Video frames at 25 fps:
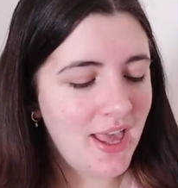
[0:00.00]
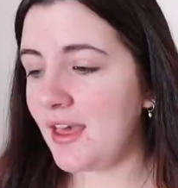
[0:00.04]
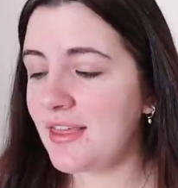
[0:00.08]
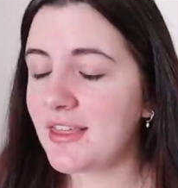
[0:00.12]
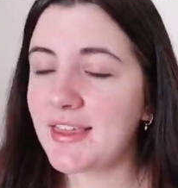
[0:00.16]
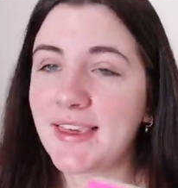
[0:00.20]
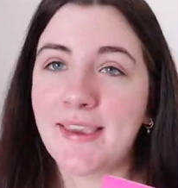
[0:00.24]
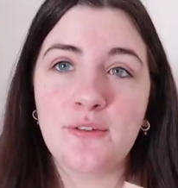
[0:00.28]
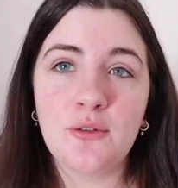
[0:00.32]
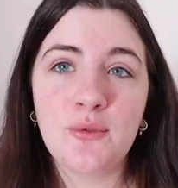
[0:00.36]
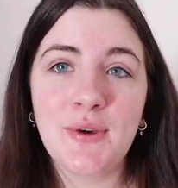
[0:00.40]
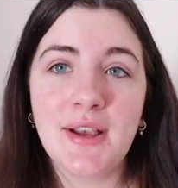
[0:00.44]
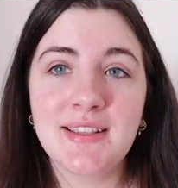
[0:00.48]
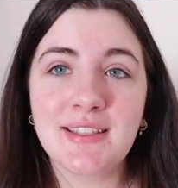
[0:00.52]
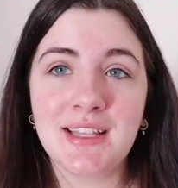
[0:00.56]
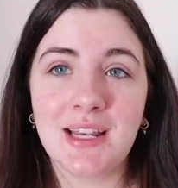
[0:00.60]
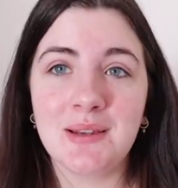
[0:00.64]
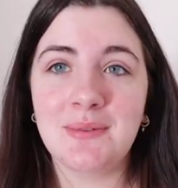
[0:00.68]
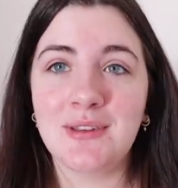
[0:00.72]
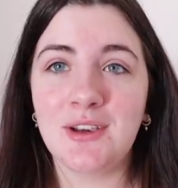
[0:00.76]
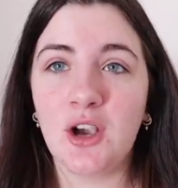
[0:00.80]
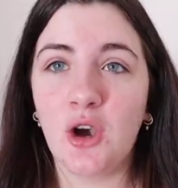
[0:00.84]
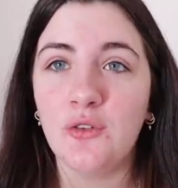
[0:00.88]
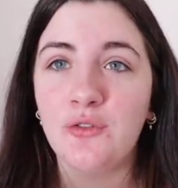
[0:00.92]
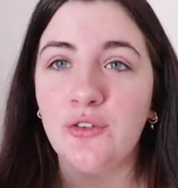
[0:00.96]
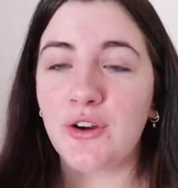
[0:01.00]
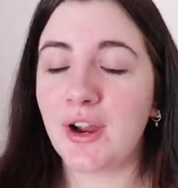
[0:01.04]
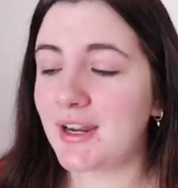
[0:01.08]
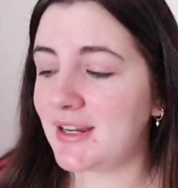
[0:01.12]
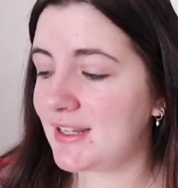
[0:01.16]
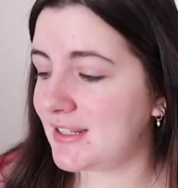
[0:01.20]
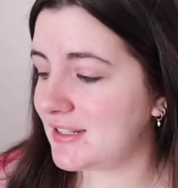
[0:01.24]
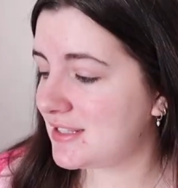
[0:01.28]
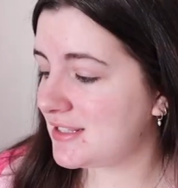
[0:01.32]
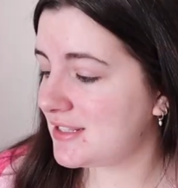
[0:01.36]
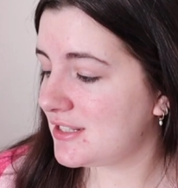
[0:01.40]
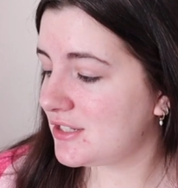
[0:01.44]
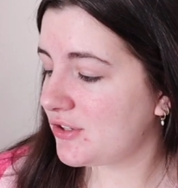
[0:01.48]
The giveaway is gonna be over on
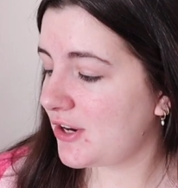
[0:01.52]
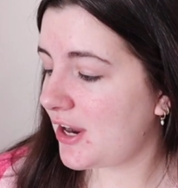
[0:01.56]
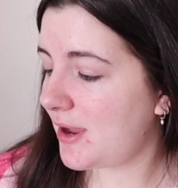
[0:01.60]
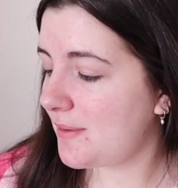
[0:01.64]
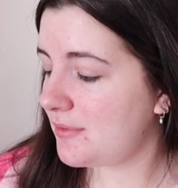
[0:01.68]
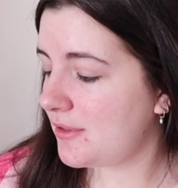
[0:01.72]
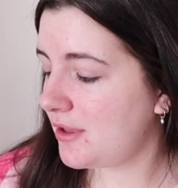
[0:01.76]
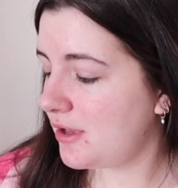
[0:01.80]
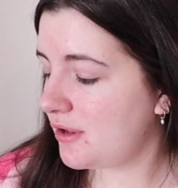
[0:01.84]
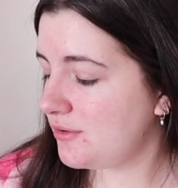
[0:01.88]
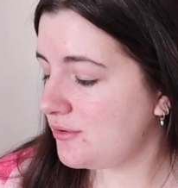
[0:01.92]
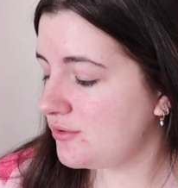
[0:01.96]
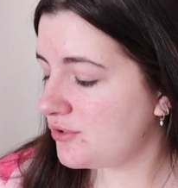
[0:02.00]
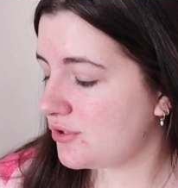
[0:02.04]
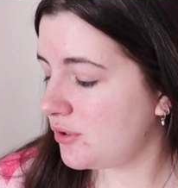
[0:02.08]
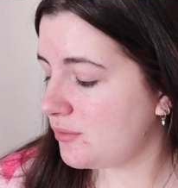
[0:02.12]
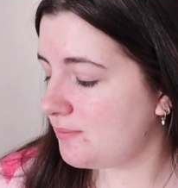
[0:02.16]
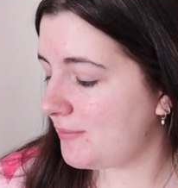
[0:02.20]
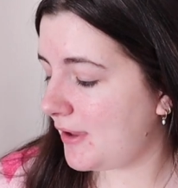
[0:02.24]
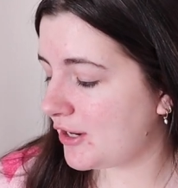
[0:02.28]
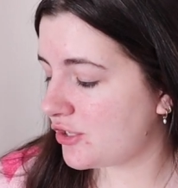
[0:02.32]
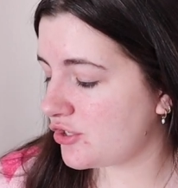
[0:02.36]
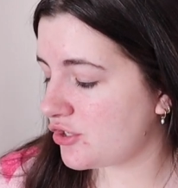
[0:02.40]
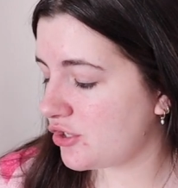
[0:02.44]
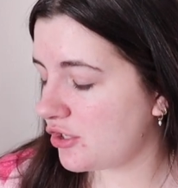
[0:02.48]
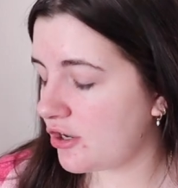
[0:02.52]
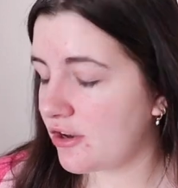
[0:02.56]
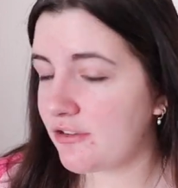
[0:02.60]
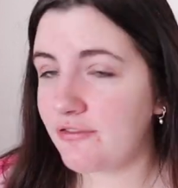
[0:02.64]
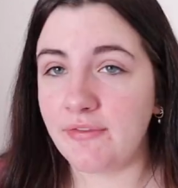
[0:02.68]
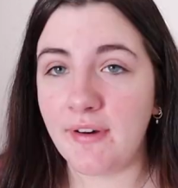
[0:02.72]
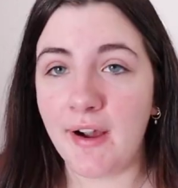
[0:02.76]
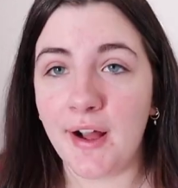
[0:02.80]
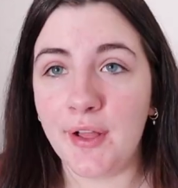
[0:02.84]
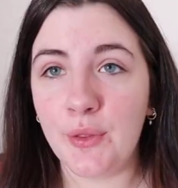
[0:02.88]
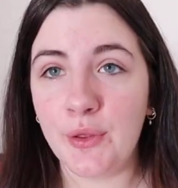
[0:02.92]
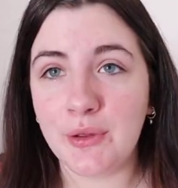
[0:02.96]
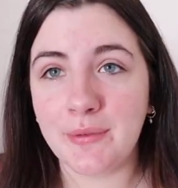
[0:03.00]
Instagram though. So make sure you're
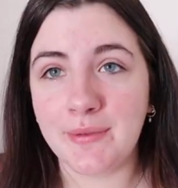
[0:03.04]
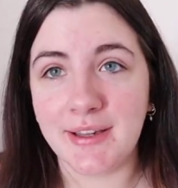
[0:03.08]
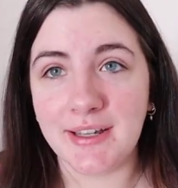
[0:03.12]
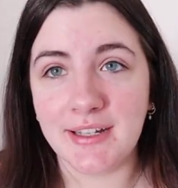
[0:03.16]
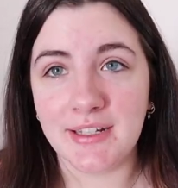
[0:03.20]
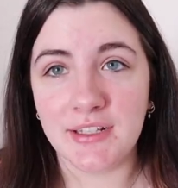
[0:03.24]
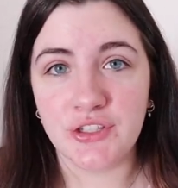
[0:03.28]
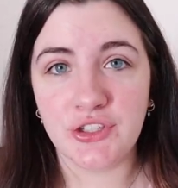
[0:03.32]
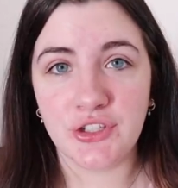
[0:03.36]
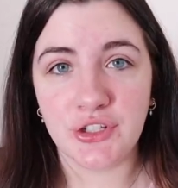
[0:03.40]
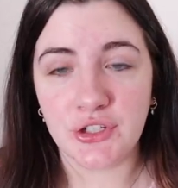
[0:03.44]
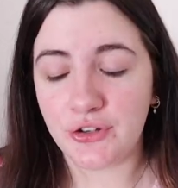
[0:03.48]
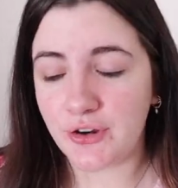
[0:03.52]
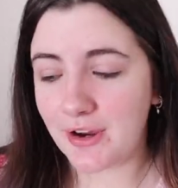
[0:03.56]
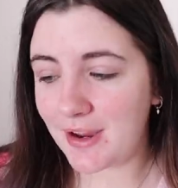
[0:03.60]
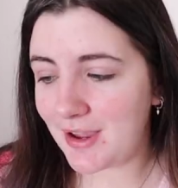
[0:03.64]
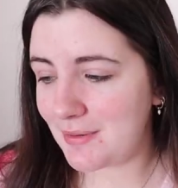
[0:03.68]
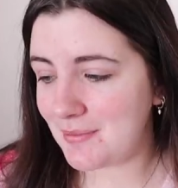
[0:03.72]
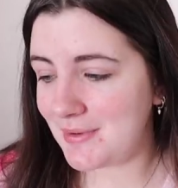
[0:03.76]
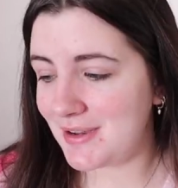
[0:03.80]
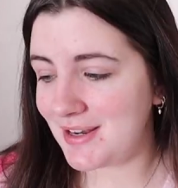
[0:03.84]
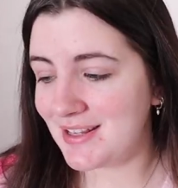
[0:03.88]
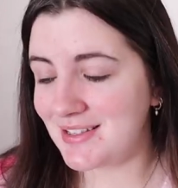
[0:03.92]
following my Instagram.